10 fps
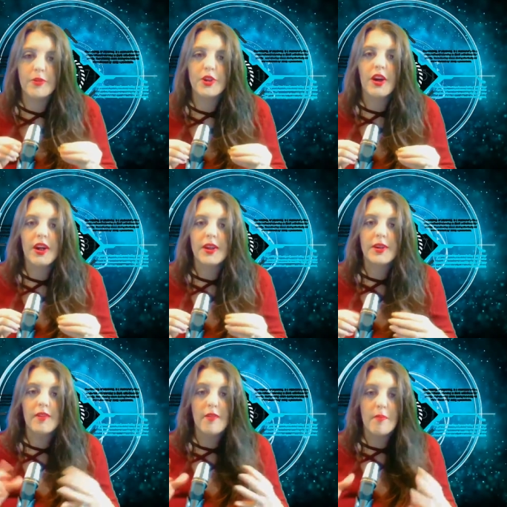shots
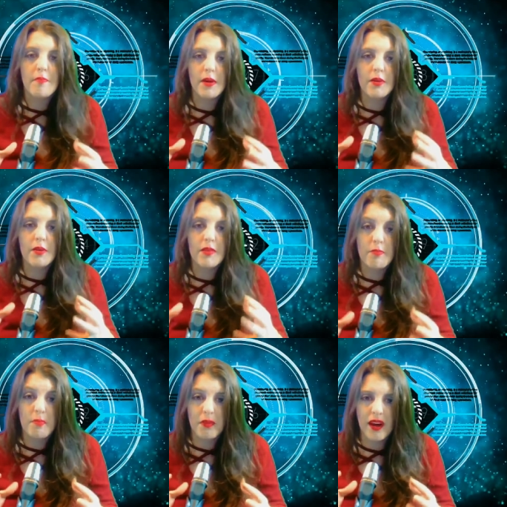of a bow
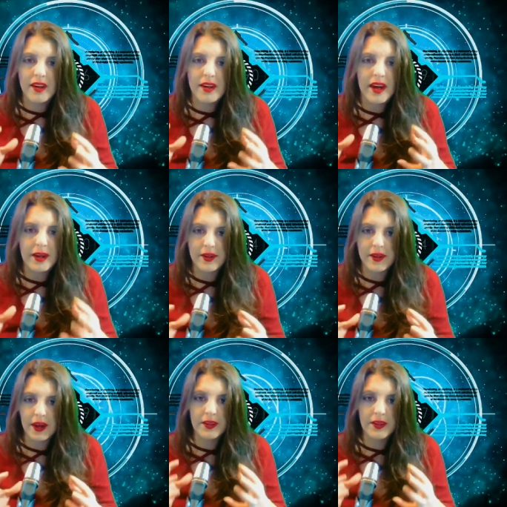of blood and
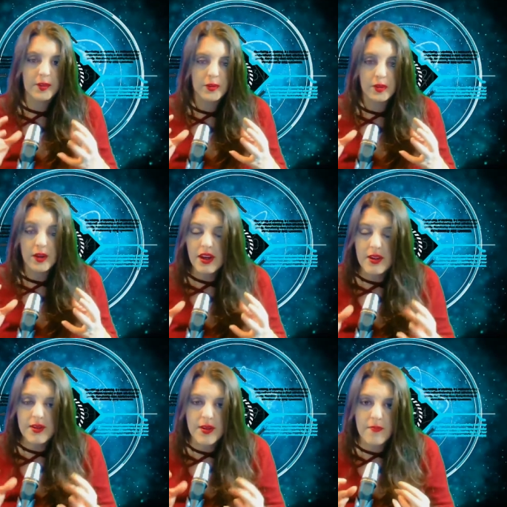guts or
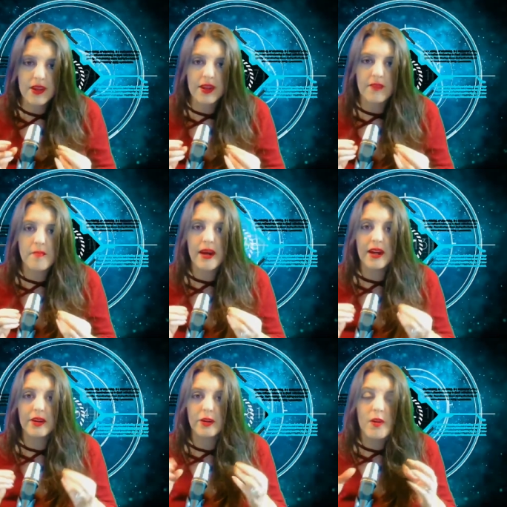something of the
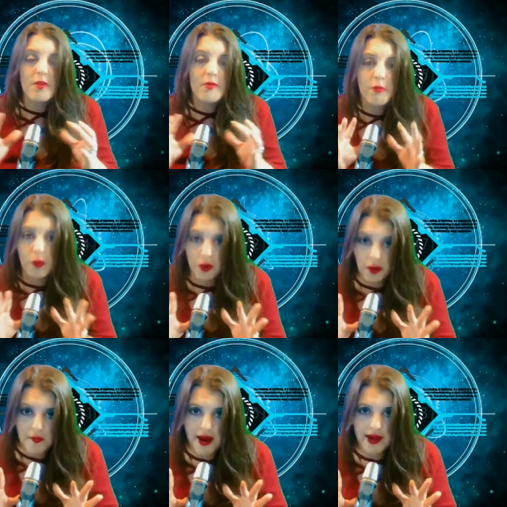manner full
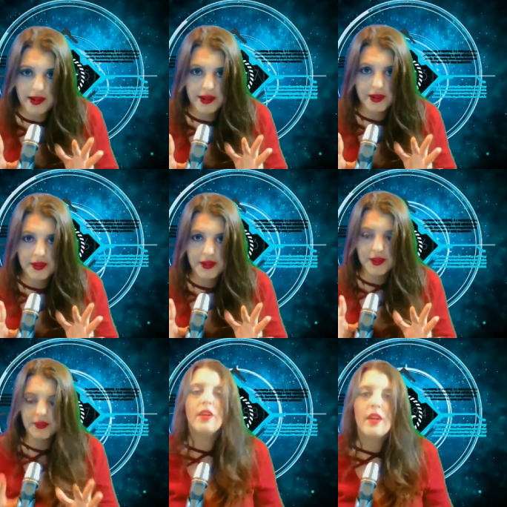of maggots.
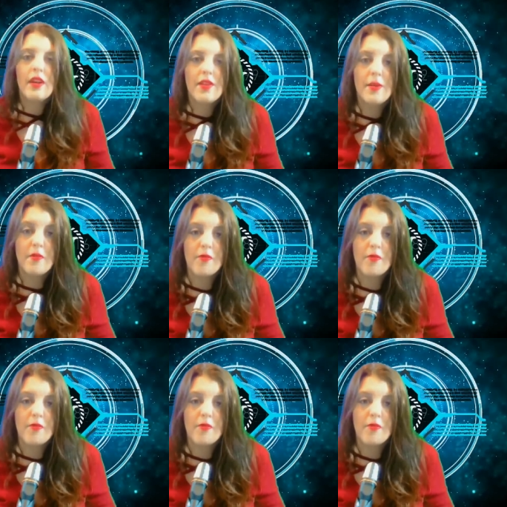Then